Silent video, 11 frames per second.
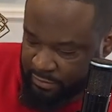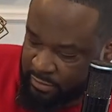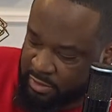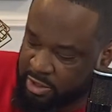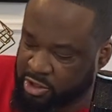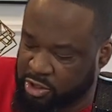
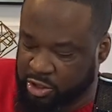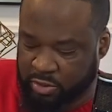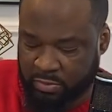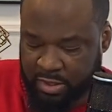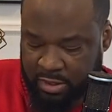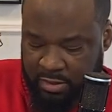this
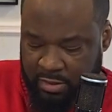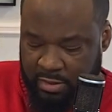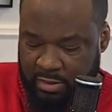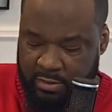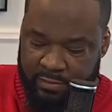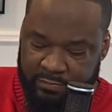unit
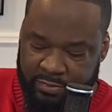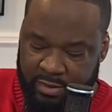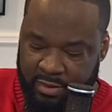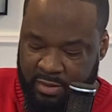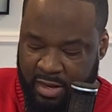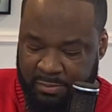
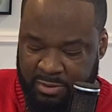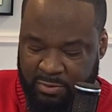comes